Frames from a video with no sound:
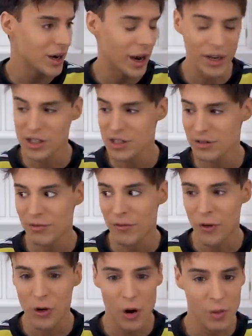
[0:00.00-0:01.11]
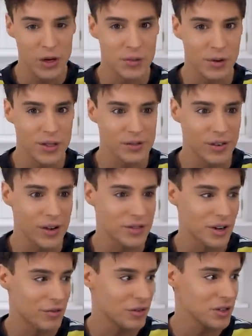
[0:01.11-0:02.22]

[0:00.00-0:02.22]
I just forgot which one is a 5-star for a